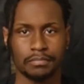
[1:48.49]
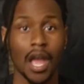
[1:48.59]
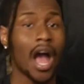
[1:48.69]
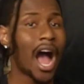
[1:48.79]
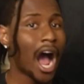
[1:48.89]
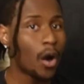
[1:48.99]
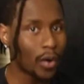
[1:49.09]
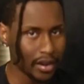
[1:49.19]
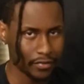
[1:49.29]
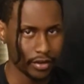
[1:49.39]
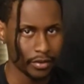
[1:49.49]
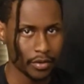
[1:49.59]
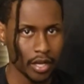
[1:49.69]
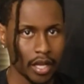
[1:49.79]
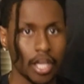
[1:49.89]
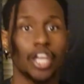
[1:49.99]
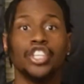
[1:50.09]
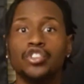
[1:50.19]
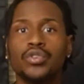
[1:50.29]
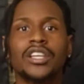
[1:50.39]
However, you
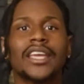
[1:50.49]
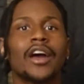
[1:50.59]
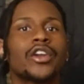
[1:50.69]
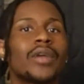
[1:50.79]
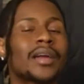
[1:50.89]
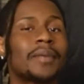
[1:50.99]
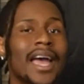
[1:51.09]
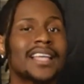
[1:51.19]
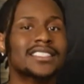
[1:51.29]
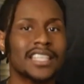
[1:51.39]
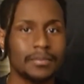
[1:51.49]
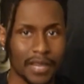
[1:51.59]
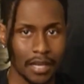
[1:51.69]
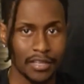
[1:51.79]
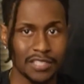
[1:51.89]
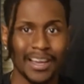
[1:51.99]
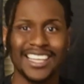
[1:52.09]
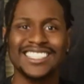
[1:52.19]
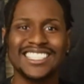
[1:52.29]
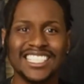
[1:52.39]
can counteract past late payments by
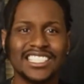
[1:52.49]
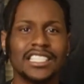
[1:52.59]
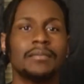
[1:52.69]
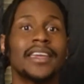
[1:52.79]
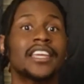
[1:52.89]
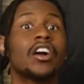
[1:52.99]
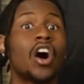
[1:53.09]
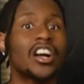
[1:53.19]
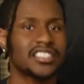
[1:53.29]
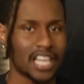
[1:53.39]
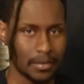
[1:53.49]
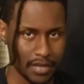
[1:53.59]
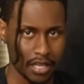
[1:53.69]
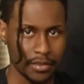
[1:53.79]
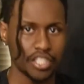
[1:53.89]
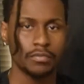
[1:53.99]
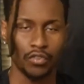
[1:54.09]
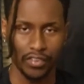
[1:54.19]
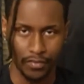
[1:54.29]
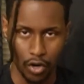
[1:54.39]
consistently making on-time payments moving
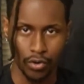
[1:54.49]
forward.